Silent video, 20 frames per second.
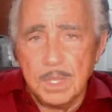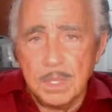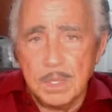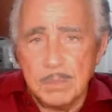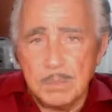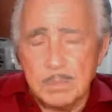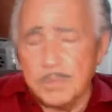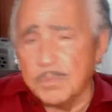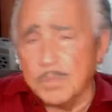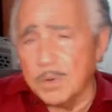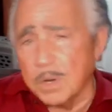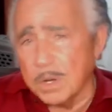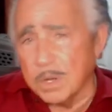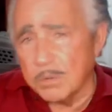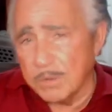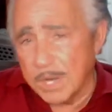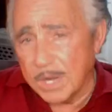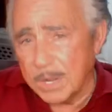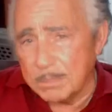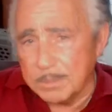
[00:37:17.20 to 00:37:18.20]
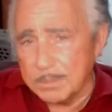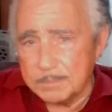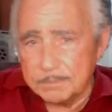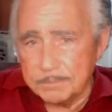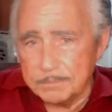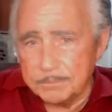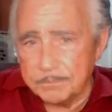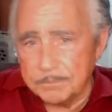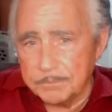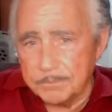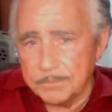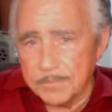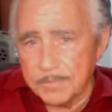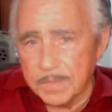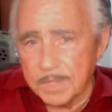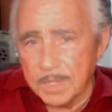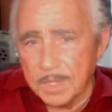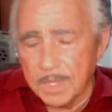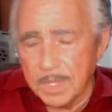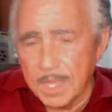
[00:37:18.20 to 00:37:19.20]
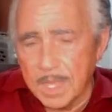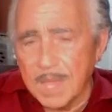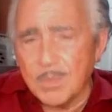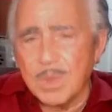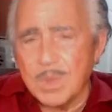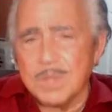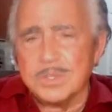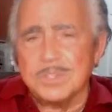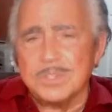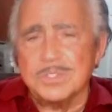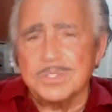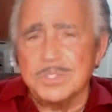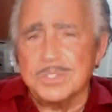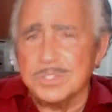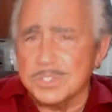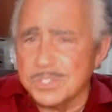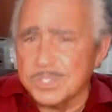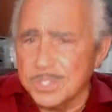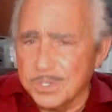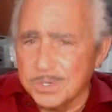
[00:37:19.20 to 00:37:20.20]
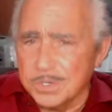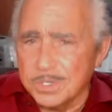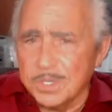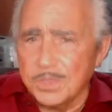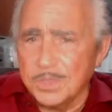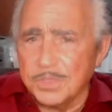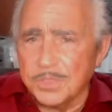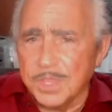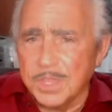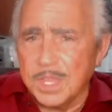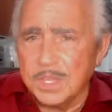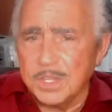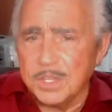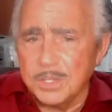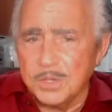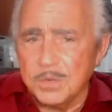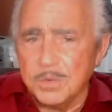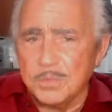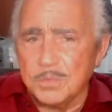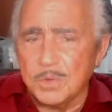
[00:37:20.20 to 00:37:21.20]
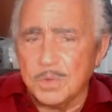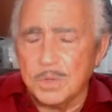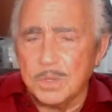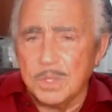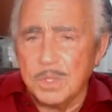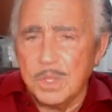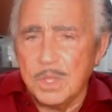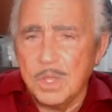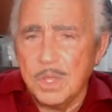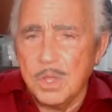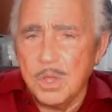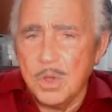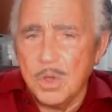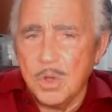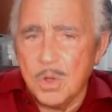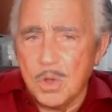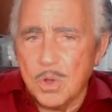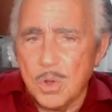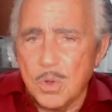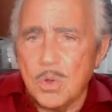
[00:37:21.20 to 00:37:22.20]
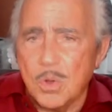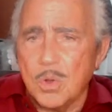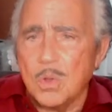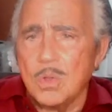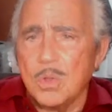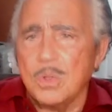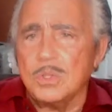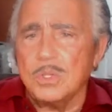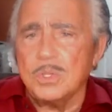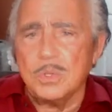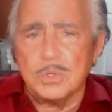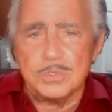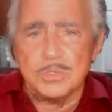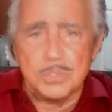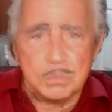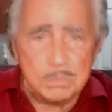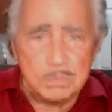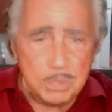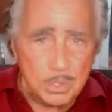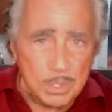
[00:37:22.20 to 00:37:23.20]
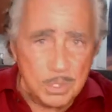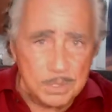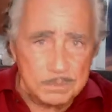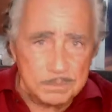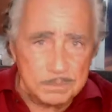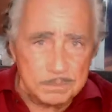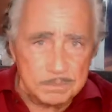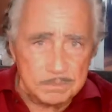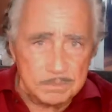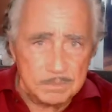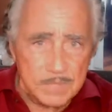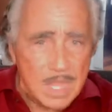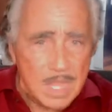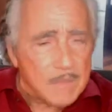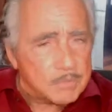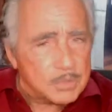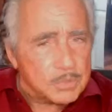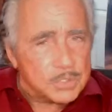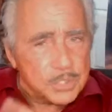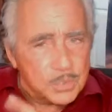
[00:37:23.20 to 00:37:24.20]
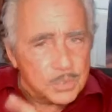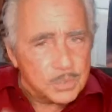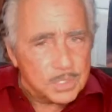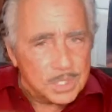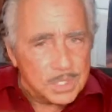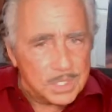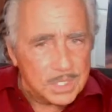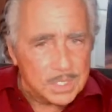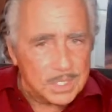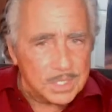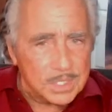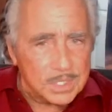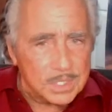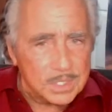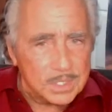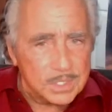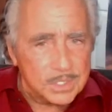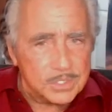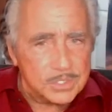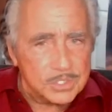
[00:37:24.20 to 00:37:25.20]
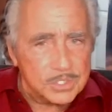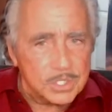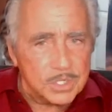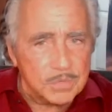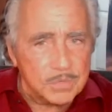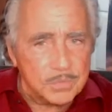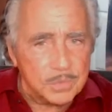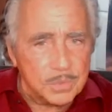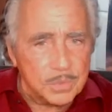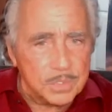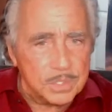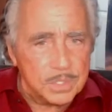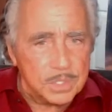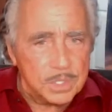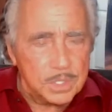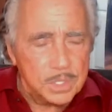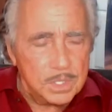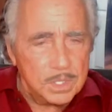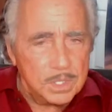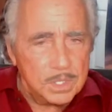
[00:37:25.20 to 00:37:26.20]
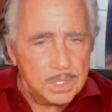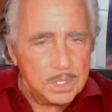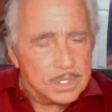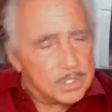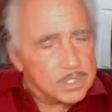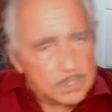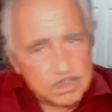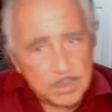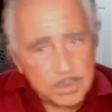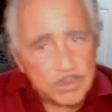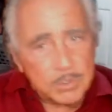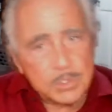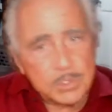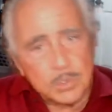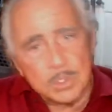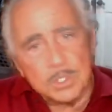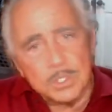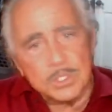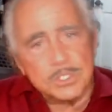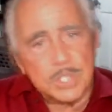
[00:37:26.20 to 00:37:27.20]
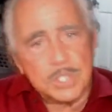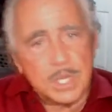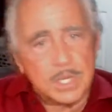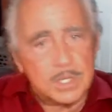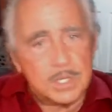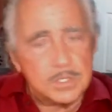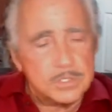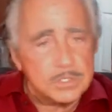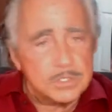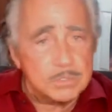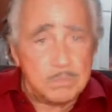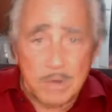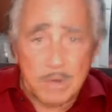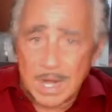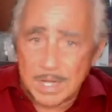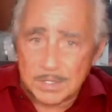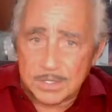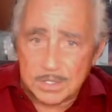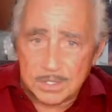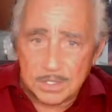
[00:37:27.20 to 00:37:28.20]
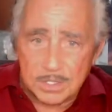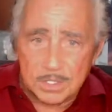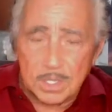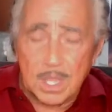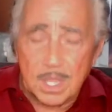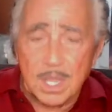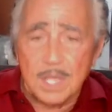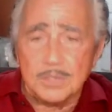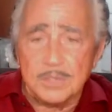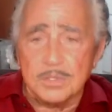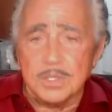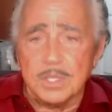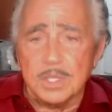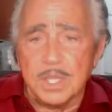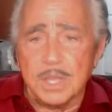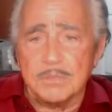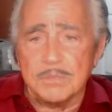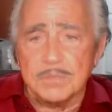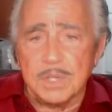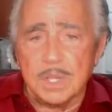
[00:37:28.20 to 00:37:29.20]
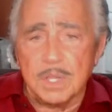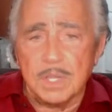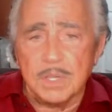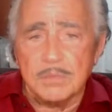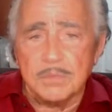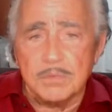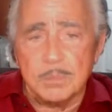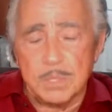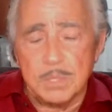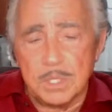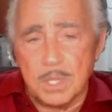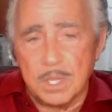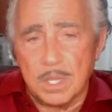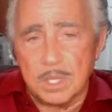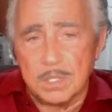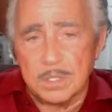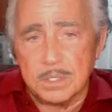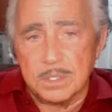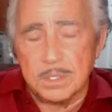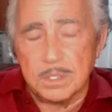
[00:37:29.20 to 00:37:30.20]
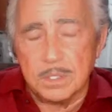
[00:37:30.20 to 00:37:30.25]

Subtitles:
Before I wrap, I want to sincerely thank you for all your support and for tuning in this year for the Spiritual Hitchhiker's Practical Guide to the Afterlife and Beyond.